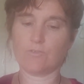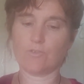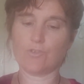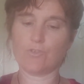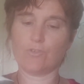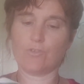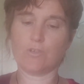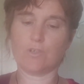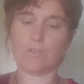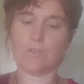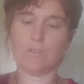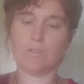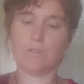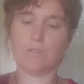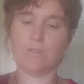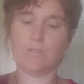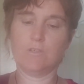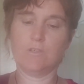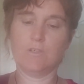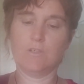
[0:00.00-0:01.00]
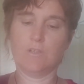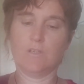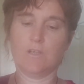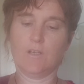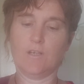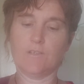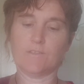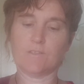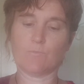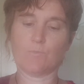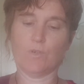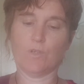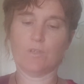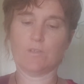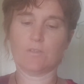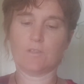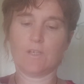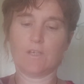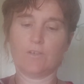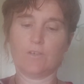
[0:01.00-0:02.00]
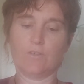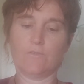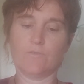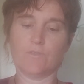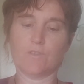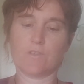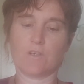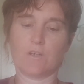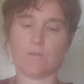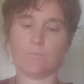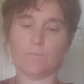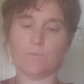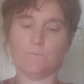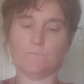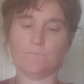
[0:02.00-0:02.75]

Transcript: sugar and sprinkle that over the top.